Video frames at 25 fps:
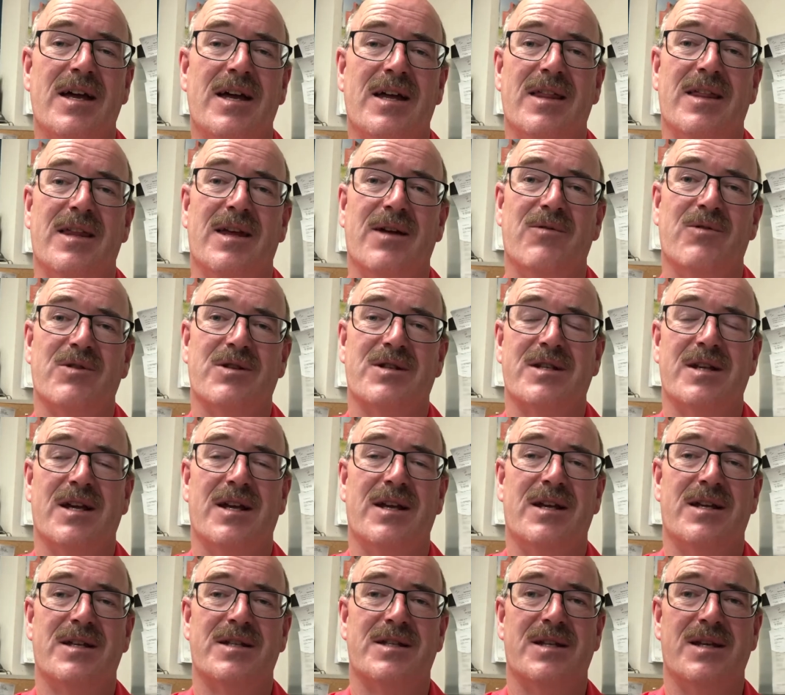They will send
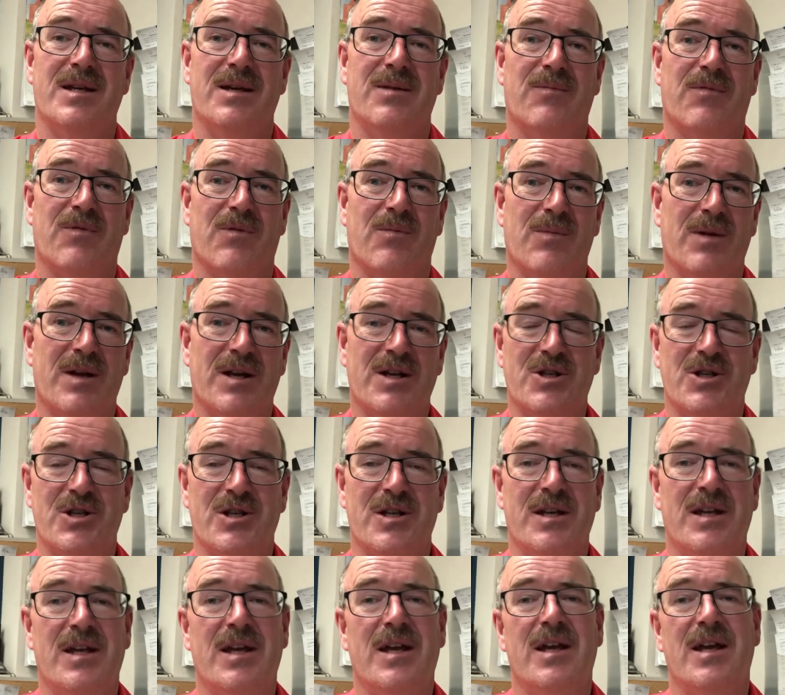us the
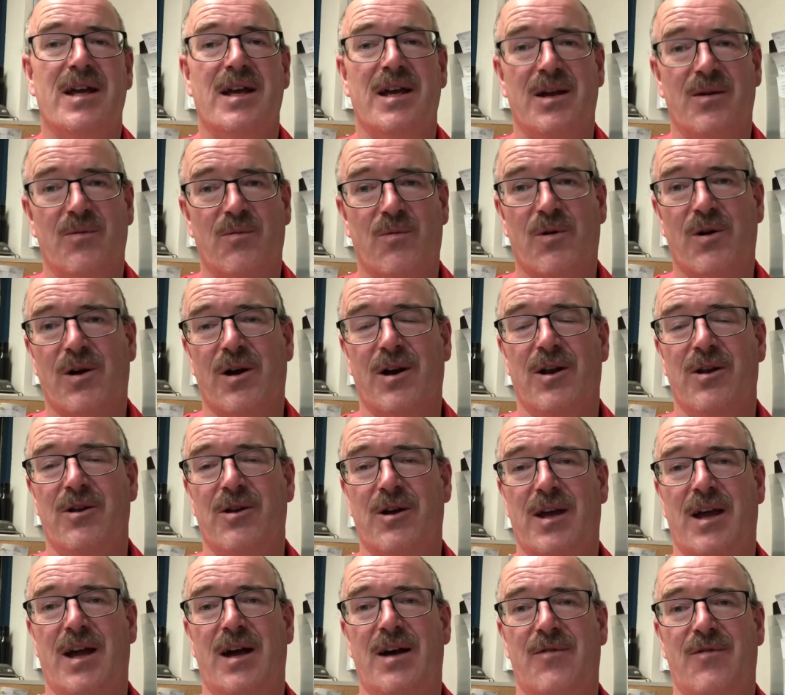information and we're going to
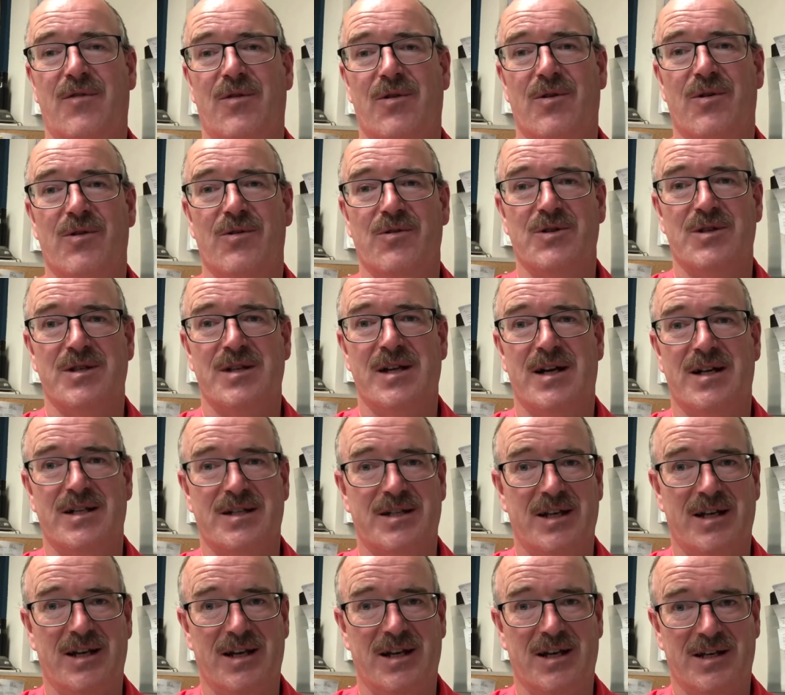look after all those
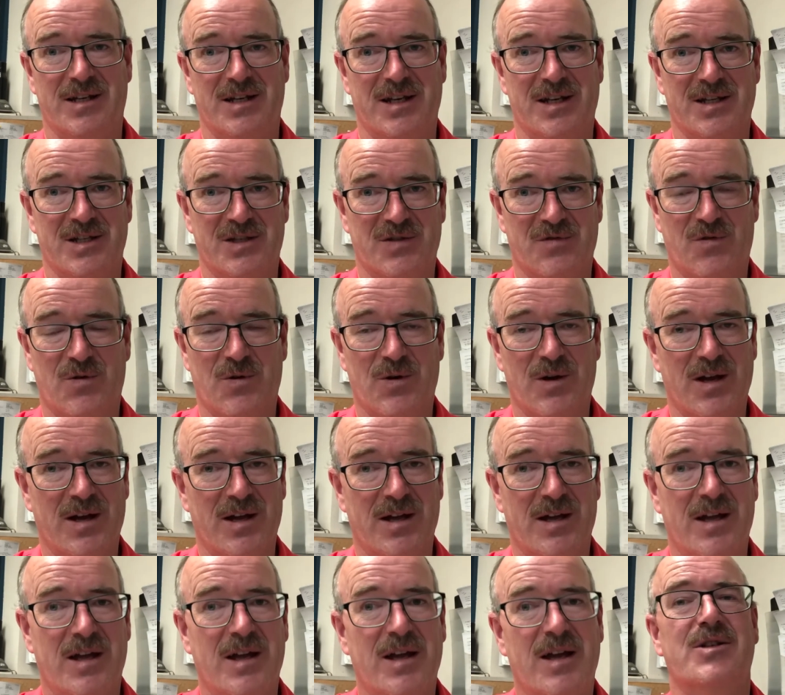nasty little dents for you.
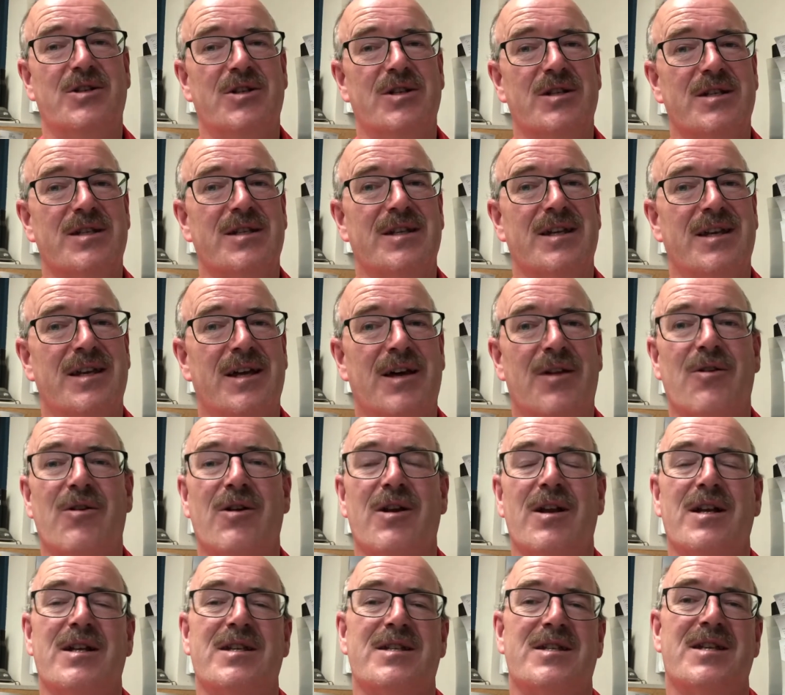Just another
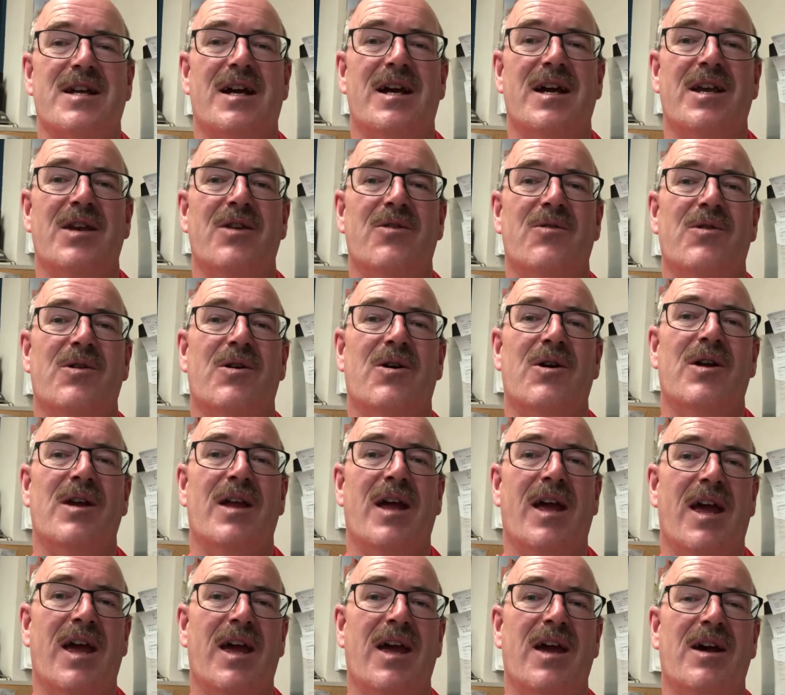little side note on
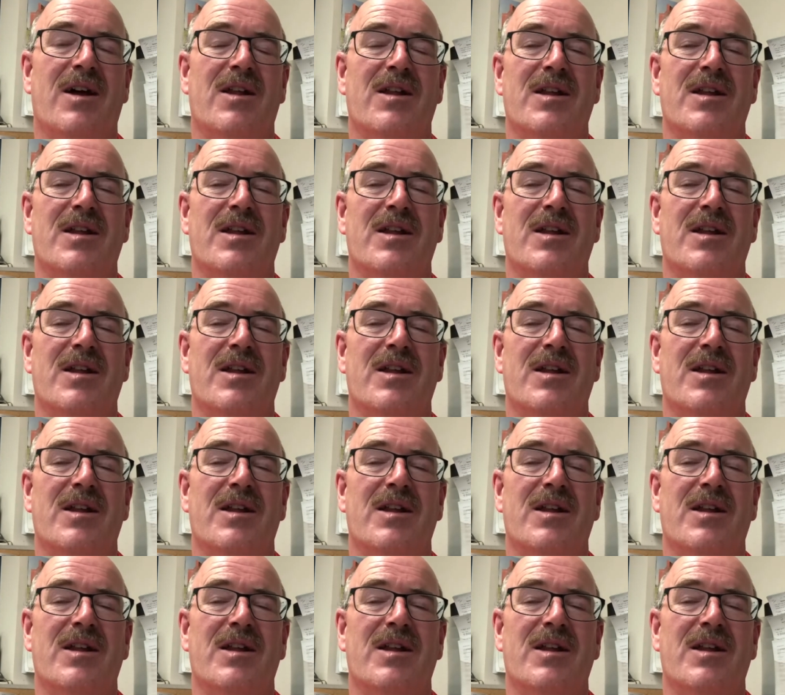hail